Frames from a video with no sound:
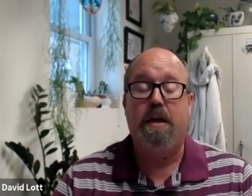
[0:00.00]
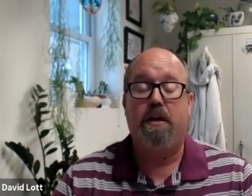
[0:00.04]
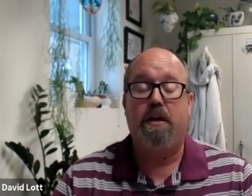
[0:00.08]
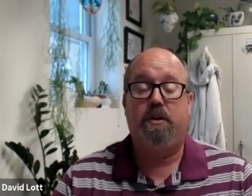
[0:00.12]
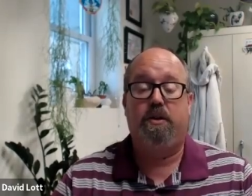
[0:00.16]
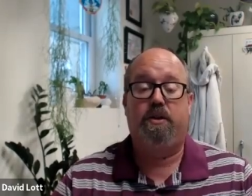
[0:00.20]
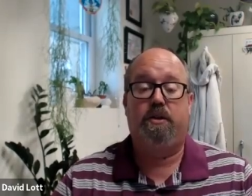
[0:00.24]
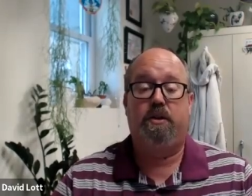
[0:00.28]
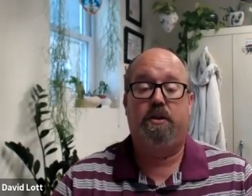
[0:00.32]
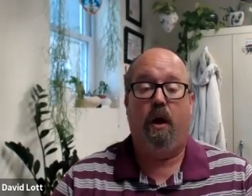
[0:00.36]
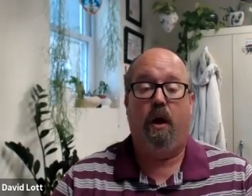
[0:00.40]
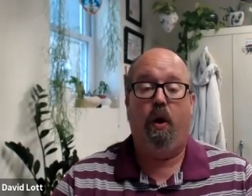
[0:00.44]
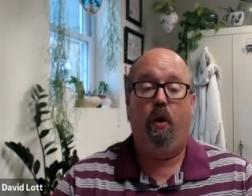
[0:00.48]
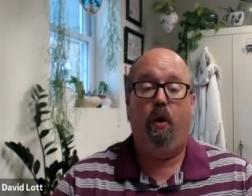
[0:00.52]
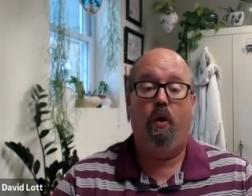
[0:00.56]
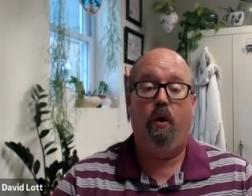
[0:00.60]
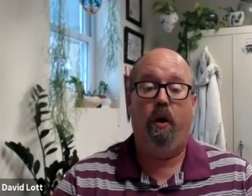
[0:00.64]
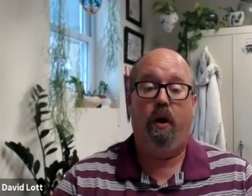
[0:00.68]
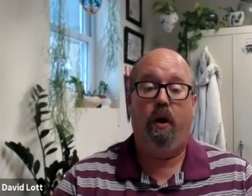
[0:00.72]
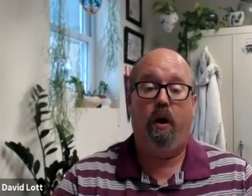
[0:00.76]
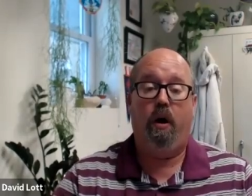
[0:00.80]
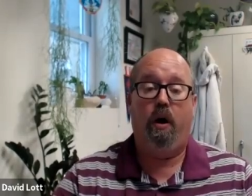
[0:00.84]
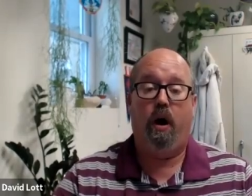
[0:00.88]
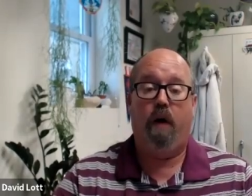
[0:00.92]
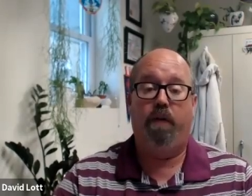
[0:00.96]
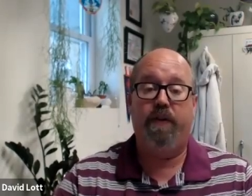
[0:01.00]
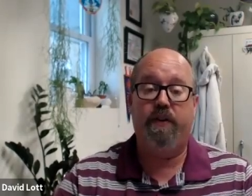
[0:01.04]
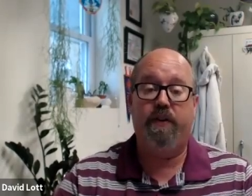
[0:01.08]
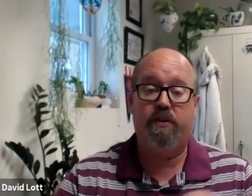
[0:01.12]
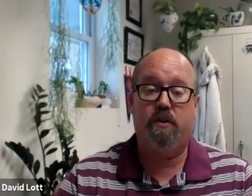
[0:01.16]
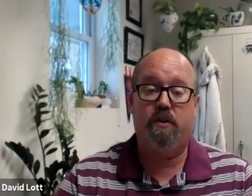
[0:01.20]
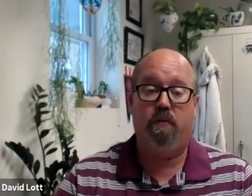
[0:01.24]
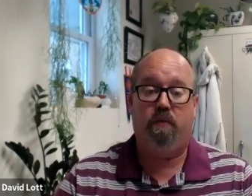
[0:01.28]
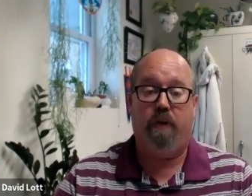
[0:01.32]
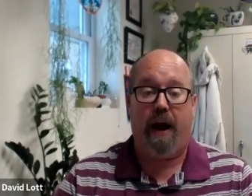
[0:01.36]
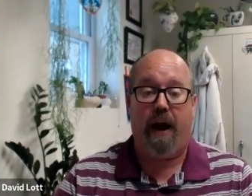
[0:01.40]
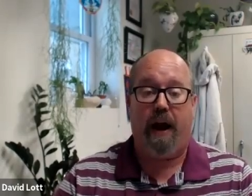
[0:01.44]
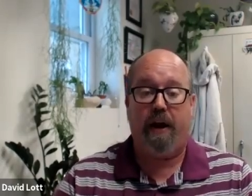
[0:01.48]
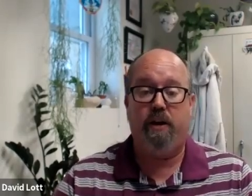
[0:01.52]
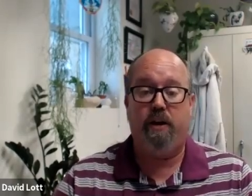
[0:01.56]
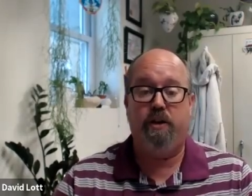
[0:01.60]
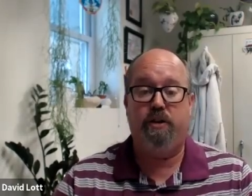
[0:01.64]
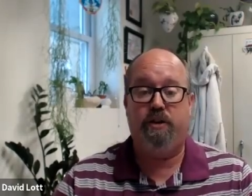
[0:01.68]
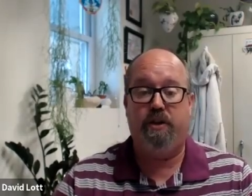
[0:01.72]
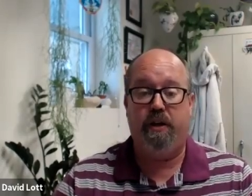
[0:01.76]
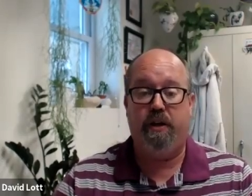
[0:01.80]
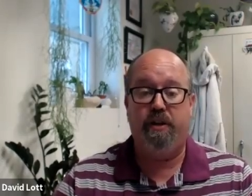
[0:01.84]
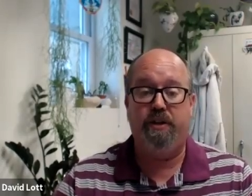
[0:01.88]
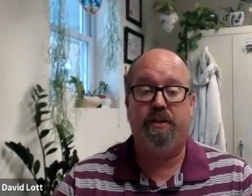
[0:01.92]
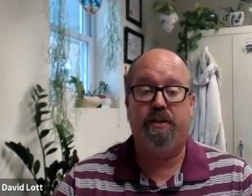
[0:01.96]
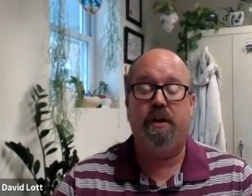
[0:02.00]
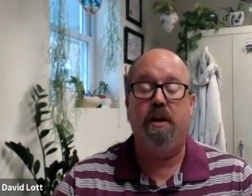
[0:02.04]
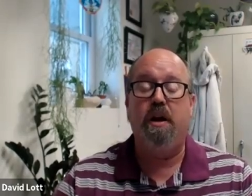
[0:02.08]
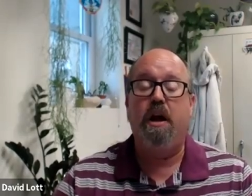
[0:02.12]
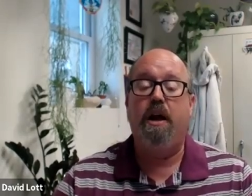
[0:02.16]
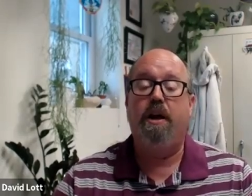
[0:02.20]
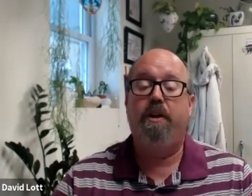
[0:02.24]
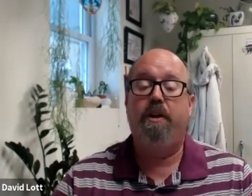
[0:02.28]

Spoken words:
So harvest the radishes,